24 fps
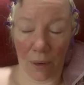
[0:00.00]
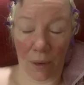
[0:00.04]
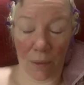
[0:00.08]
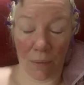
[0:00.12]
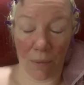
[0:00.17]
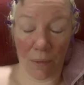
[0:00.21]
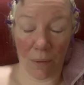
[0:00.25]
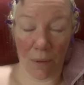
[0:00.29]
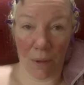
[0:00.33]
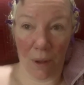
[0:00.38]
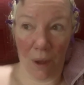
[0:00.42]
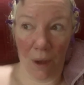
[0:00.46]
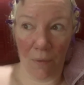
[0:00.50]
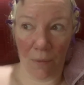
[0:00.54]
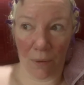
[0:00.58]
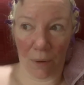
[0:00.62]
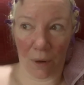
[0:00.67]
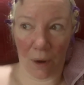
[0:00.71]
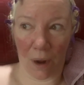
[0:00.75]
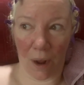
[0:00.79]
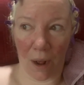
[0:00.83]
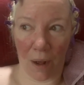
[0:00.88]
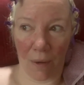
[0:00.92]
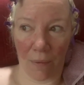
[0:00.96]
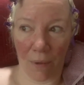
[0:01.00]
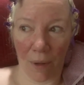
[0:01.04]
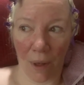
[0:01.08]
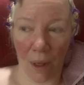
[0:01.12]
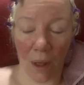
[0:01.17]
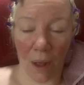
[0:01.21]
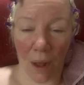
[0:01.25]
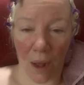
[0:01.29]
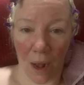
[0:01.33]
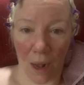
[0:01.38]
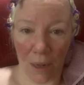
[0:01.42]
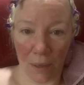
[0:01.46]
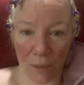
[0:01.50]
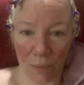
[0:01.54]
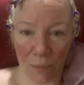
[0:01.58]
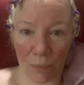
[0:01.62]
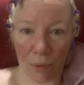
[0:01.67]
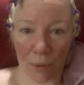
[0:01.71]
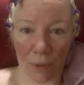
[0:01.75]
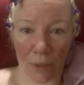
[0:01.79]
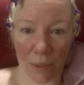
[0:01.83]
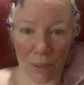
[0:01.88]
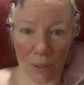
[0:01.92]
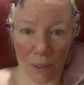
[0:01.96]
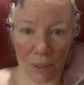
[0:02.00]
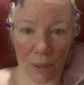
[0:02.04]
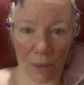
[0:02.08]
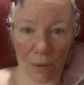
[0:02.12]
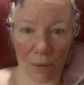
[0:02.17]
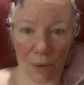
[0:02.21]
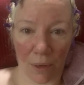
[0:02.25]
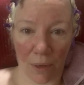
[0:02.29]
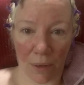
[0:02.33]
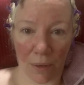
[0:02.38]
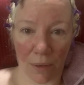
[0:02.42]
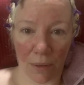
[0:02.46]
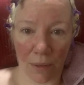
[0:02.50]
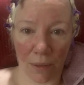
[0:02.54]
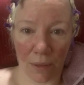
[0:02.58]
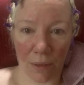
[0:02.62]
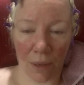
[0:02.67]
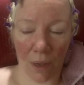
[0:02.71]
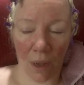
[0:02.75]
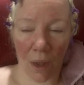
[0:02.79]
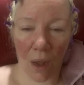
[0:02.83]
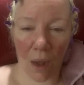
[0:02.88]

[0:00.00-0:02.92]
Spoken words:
I never have. That's pretty serious.